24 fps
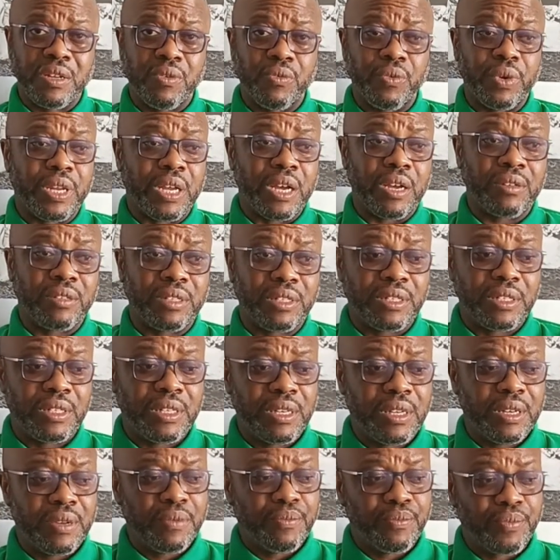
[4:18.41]
without
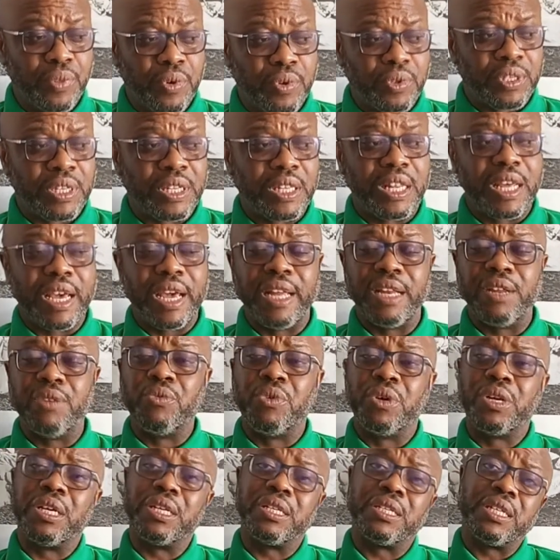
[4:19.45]
putting
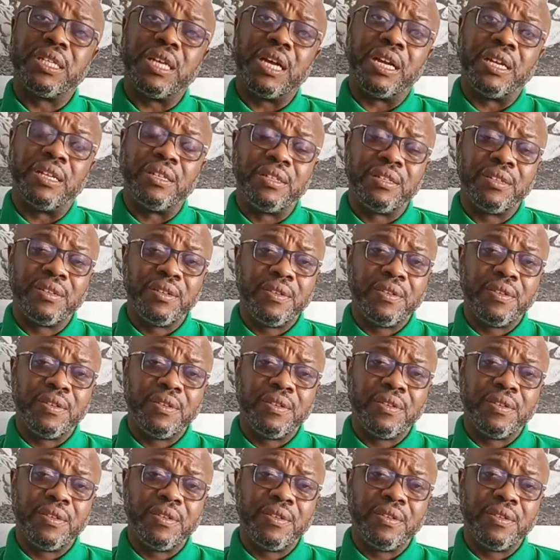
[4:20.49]
anyone aside,